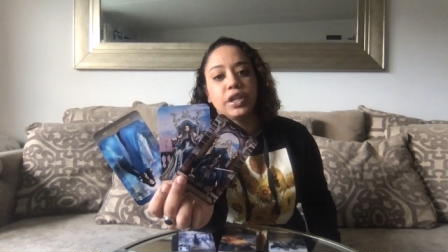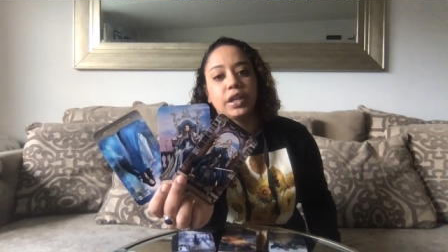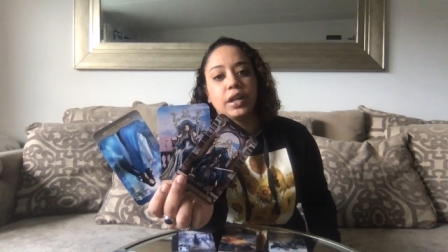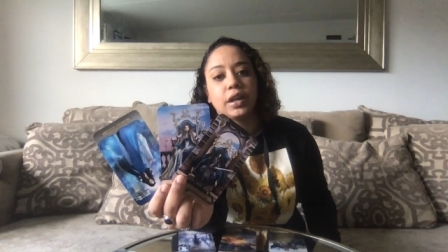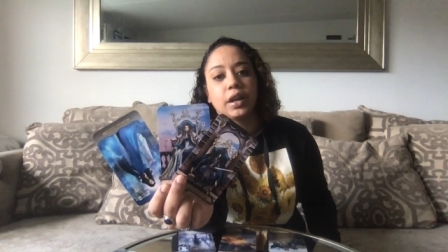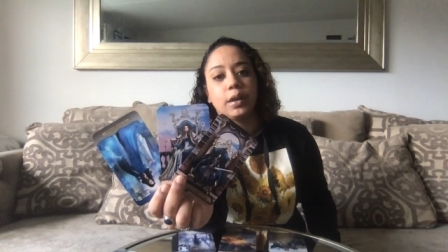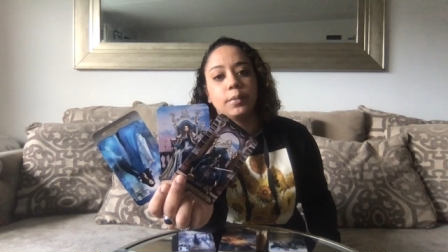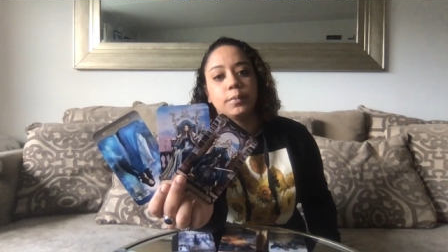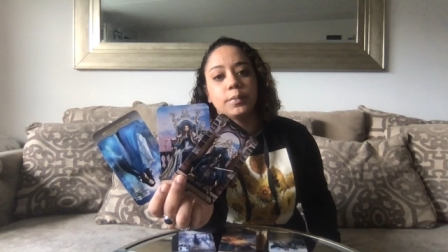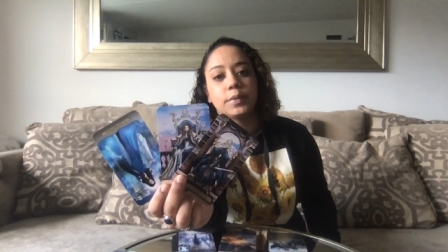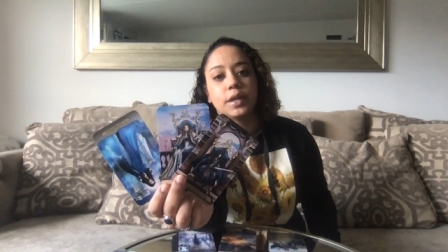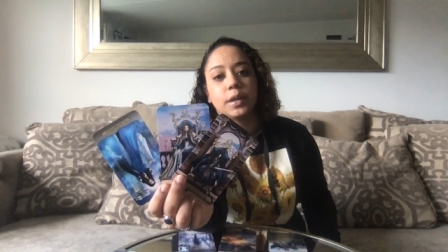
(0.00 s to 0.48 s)

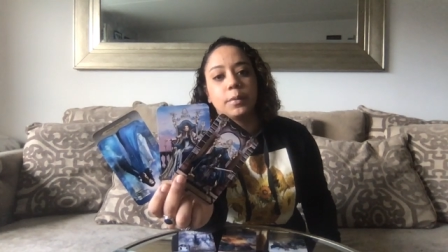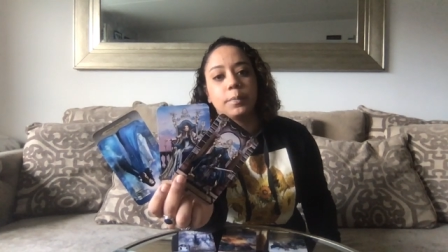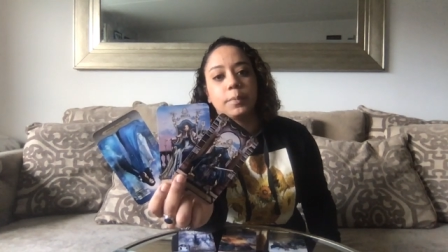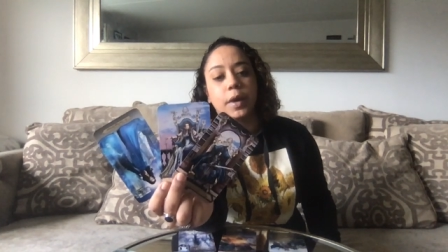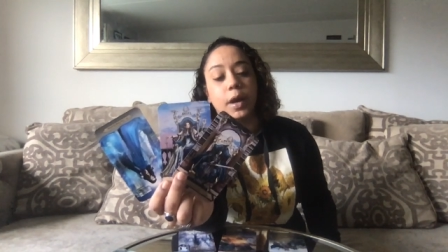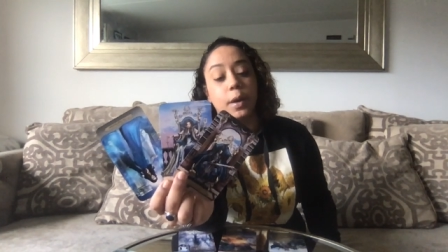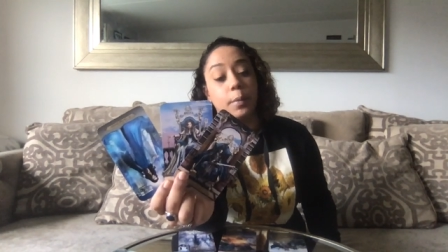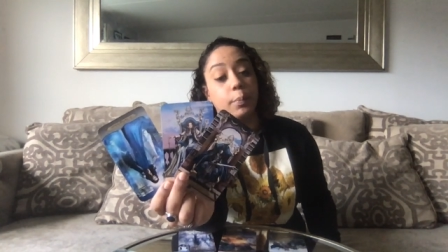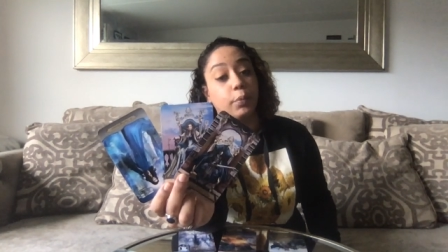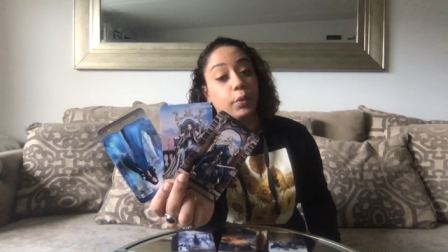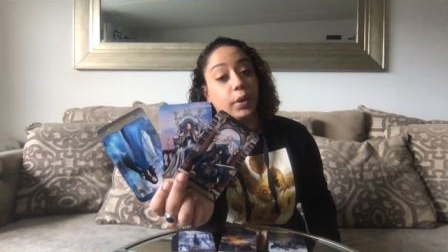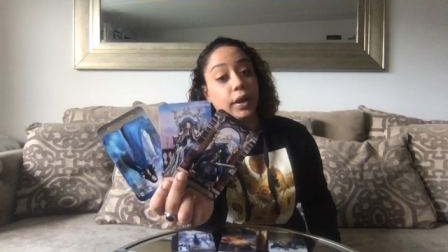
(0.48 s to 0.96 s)
comes up
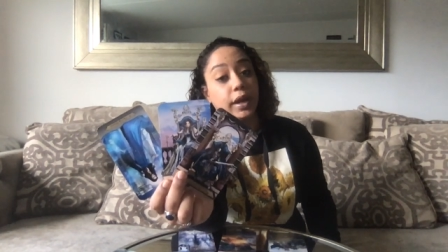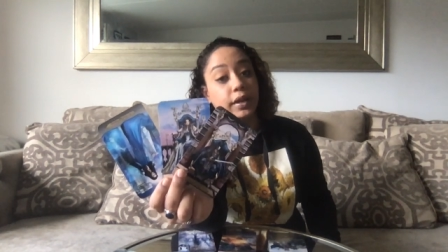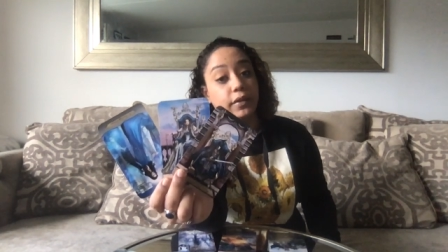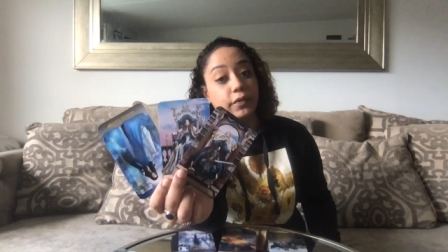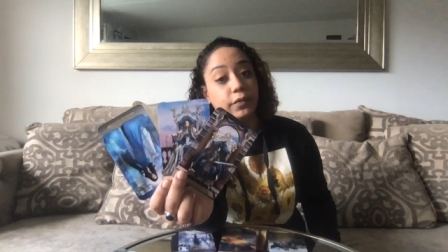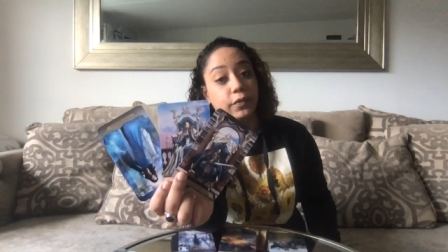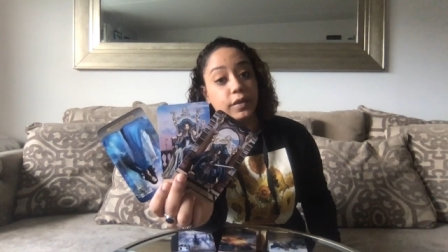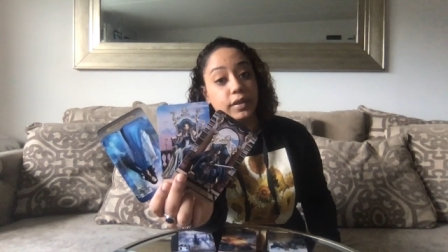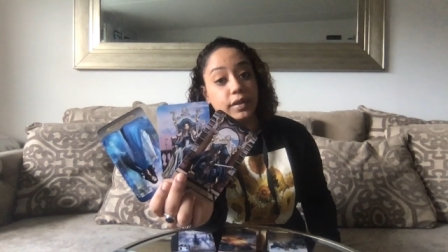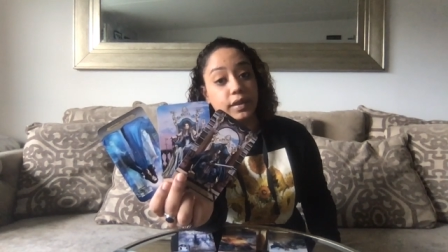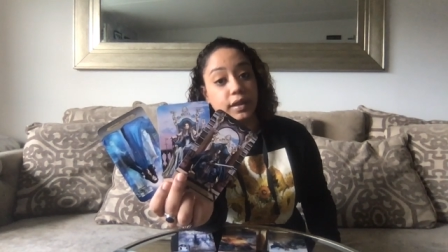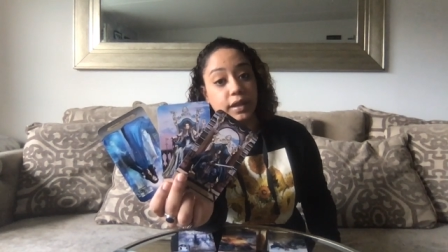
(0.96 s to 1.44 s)
upright
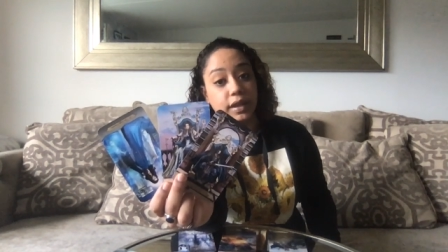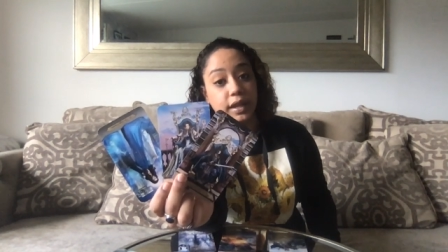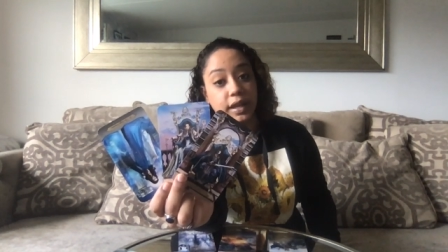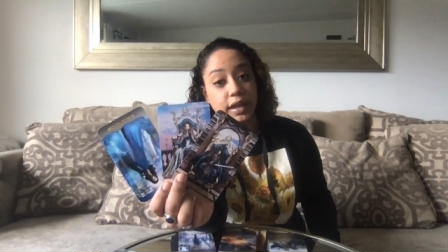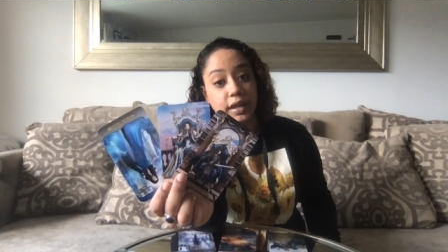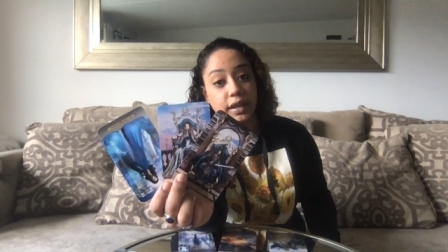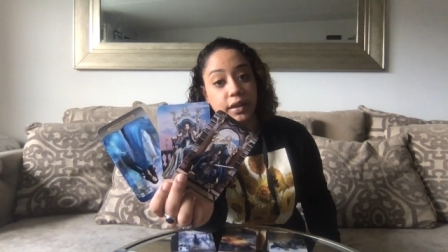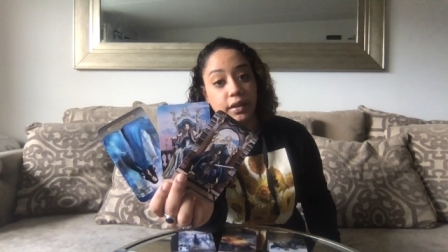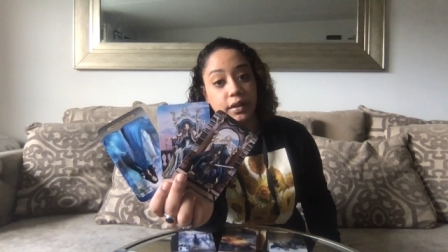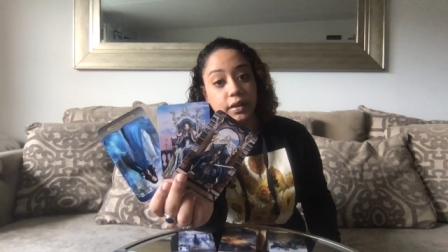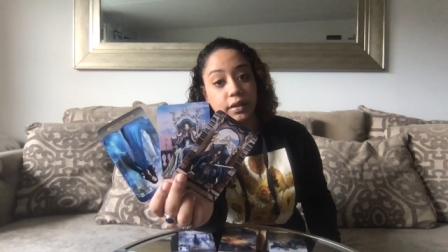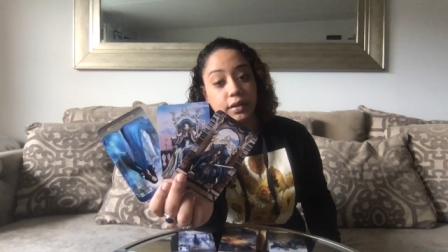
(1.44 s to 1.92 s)
for the
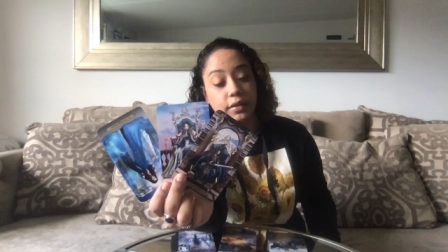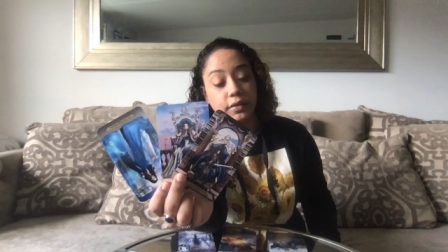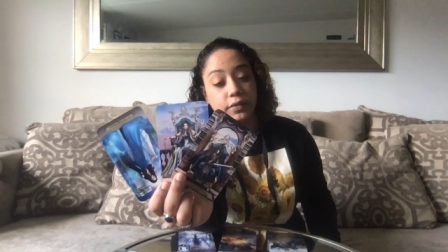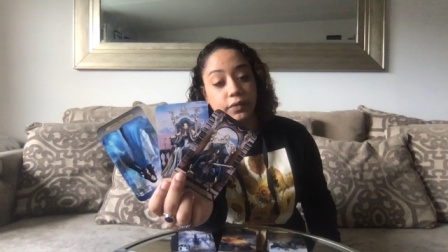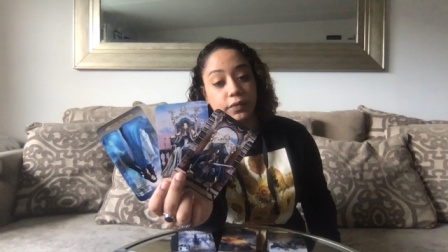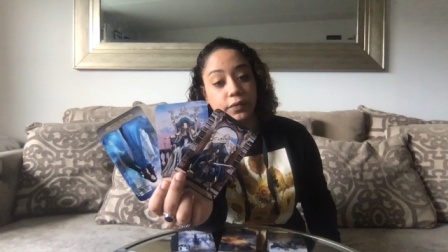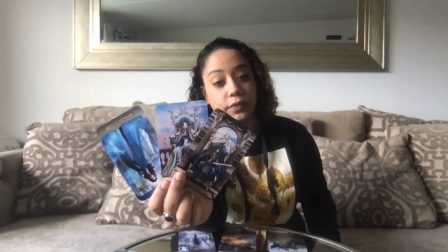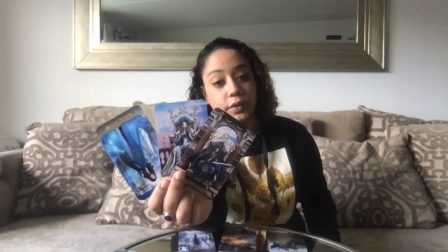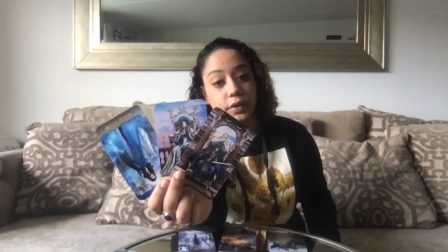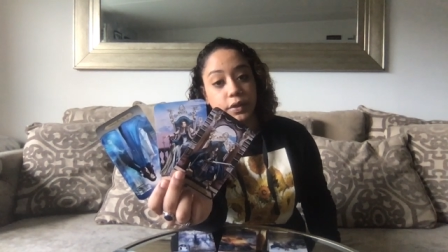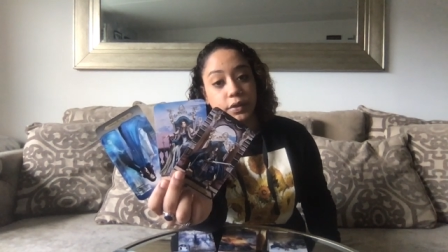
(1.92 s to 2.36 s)
King of